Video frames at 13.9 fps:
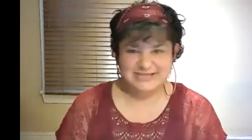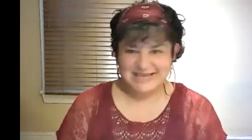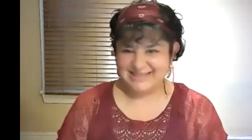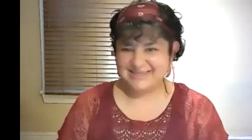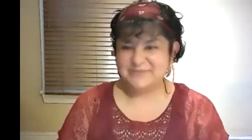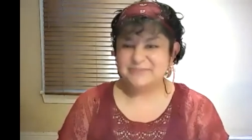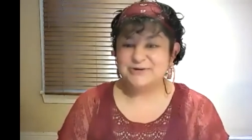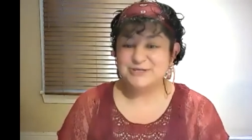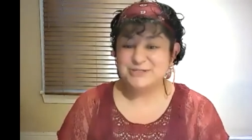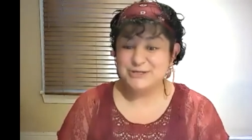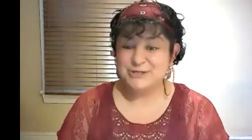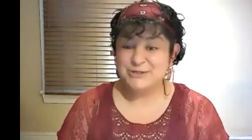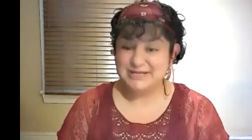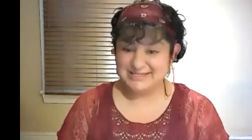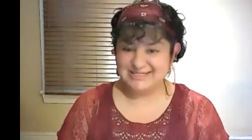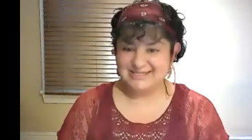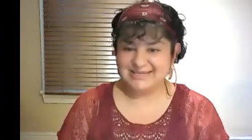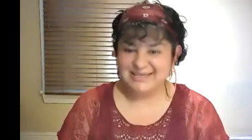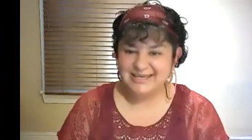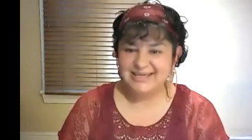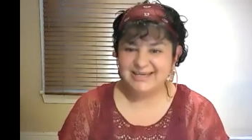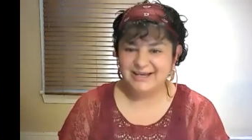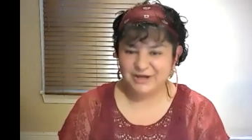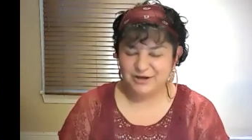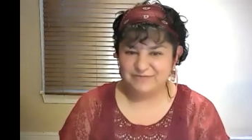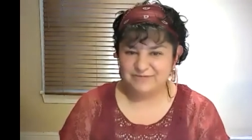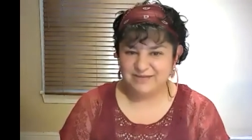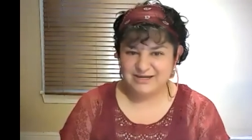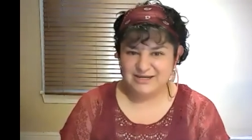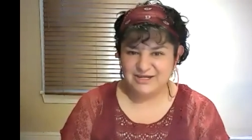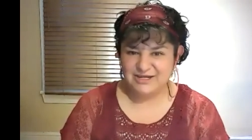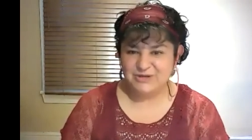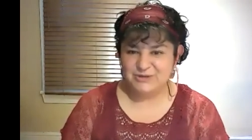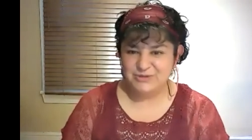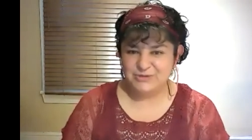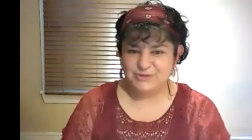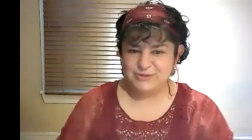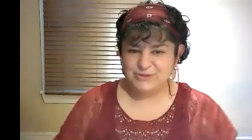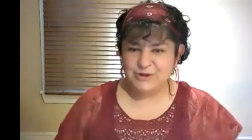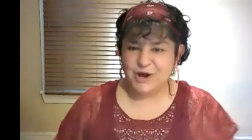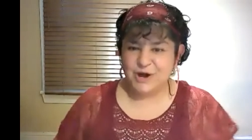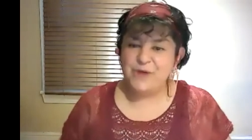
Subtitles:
take the opportunity of the new